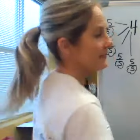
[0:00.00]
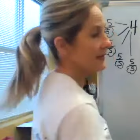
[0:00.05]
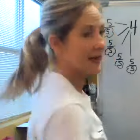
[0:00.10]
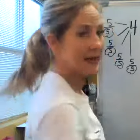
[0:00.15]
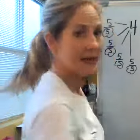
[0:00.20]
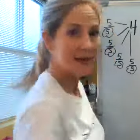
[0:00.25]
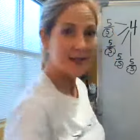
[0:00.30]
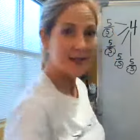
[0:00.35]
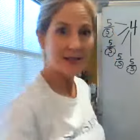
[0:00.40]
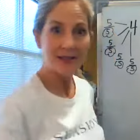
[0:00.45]

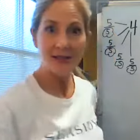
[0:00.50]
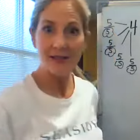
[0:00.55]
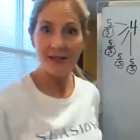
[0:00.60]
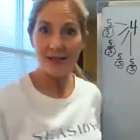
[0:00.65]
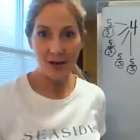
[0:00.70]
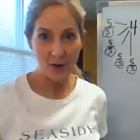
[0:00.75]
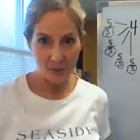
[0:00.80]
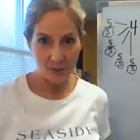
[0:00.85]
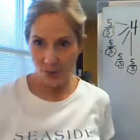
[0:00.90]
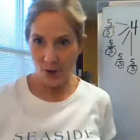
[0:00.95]

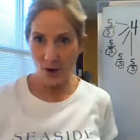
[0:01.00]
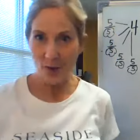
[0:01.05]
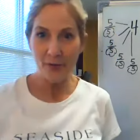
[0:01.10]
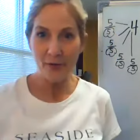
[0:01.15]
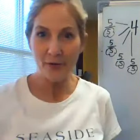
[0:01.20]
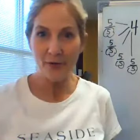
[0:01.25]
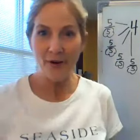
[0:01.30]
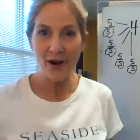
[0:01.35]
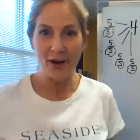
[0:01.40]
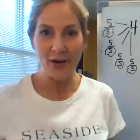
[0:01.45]
nice
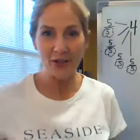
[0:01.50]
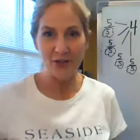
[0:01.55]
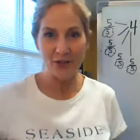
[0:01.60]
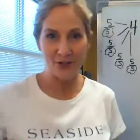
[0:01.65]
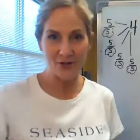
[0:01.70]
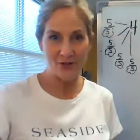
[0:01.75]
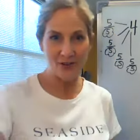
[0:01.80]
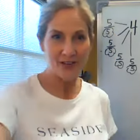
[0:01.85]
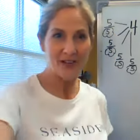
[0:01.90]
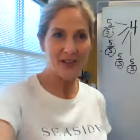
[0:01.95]
improper
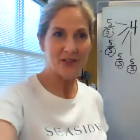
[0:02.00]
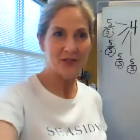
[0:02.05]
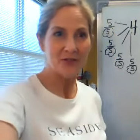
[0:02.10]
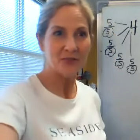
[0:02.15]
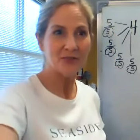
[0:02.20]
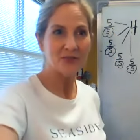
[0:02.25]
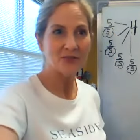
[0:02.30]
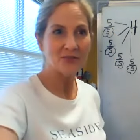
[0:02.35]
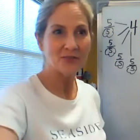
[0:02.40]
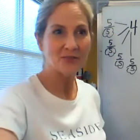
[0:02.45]
fraction,
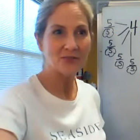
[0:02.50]
right?